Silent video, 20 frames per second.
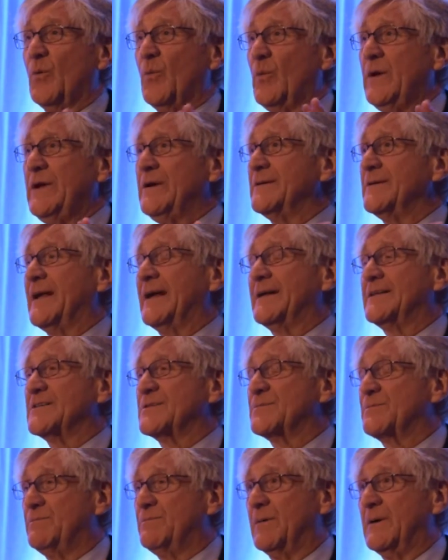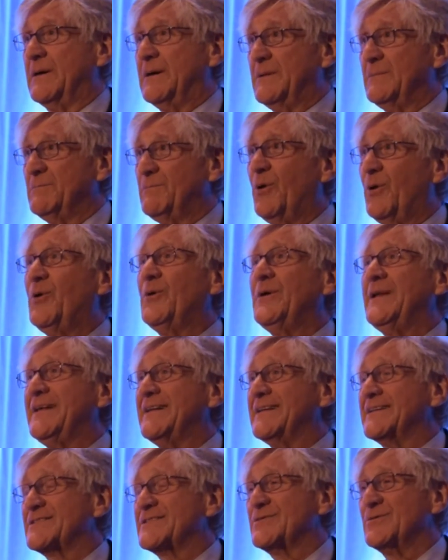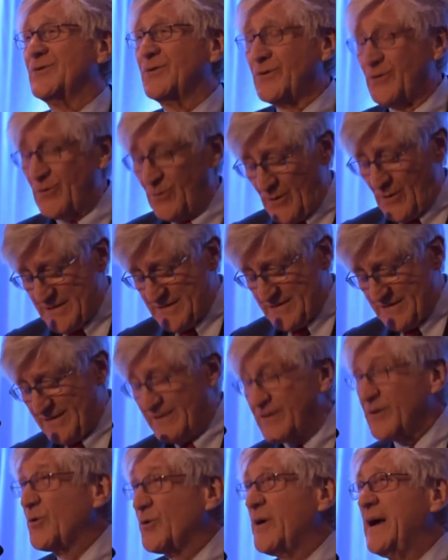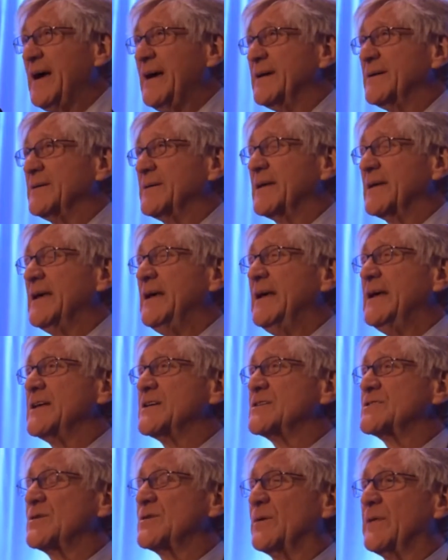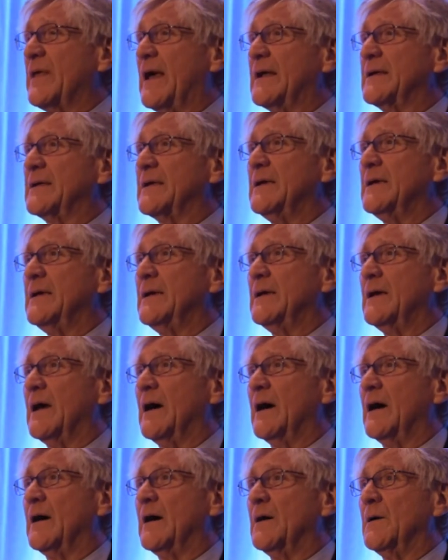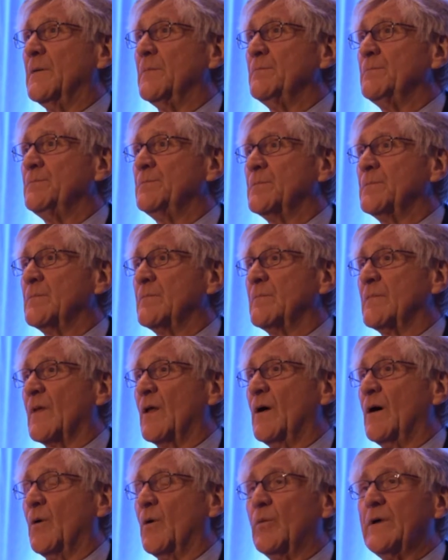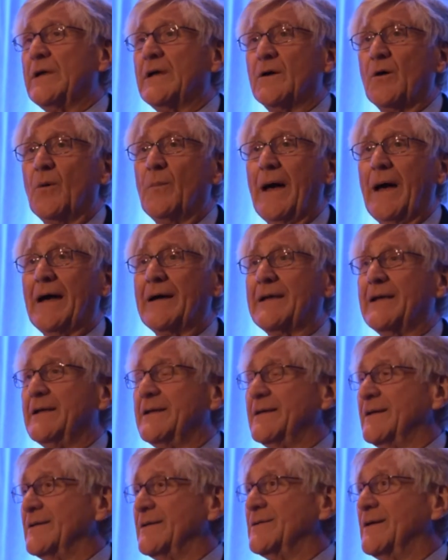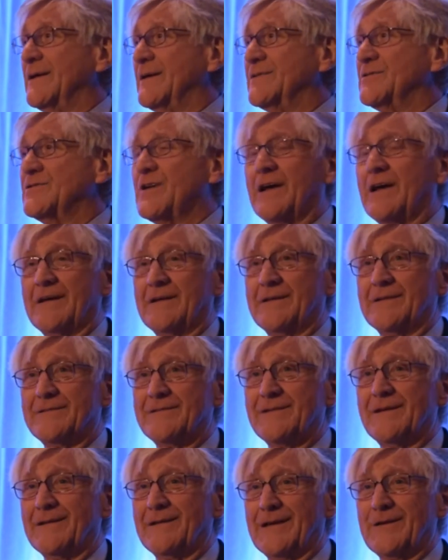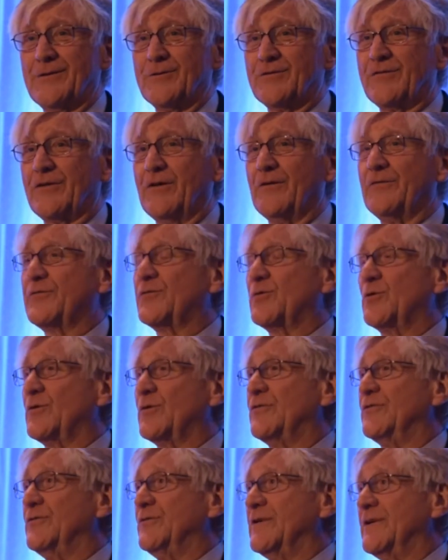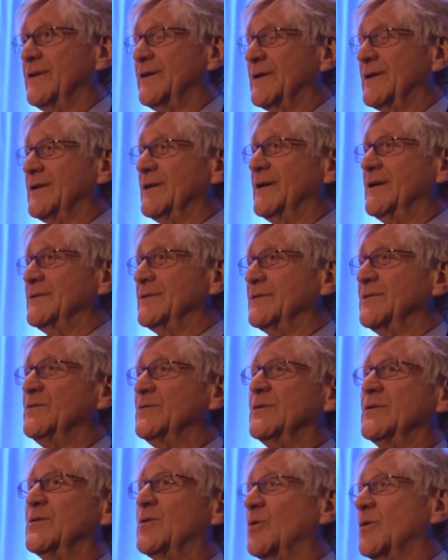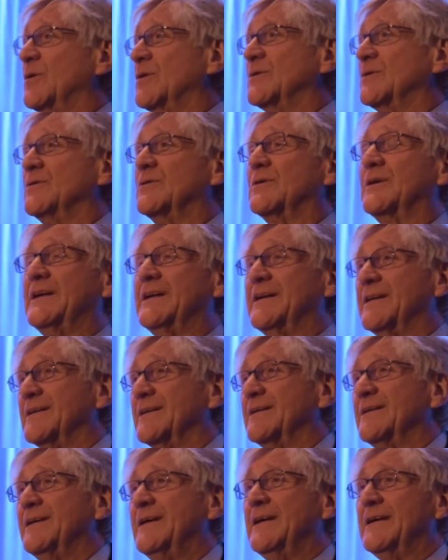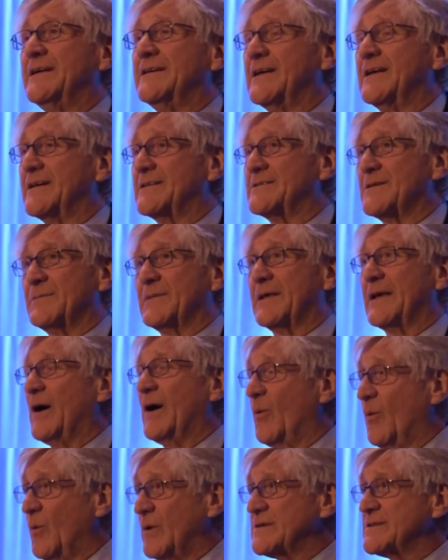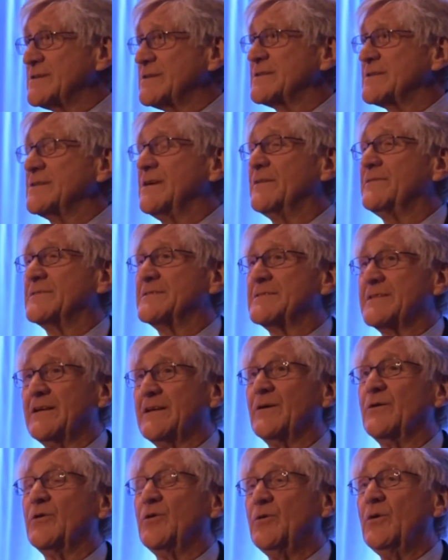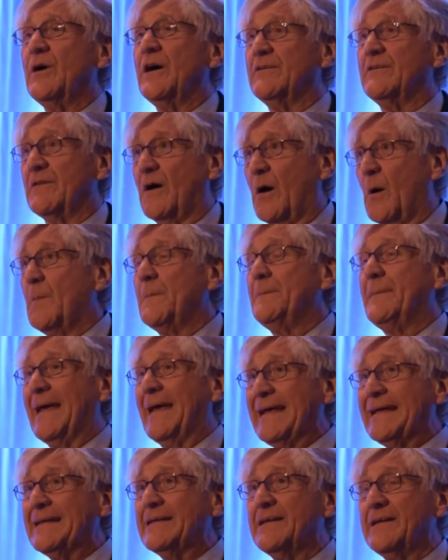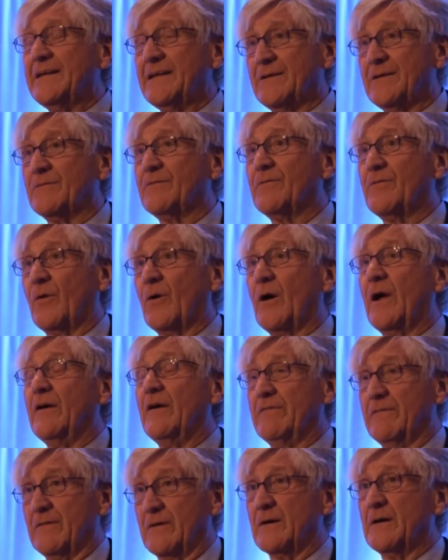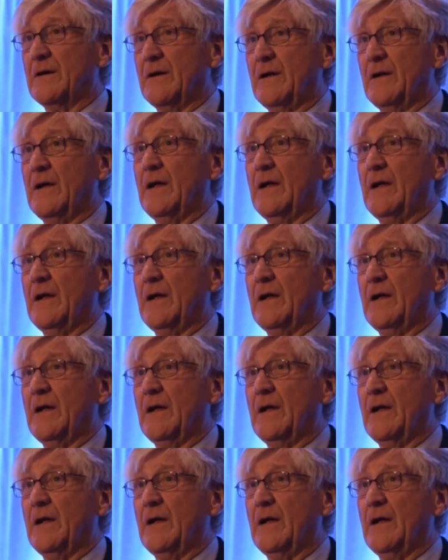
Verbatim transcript: we are not just putting this nuclear waste in the ground so that um, uh, we can go back in and, and check it. It's not like your self-storage unit. You can undo the door and look in and take something out. Once this stuff is there, you have abandoned it forever.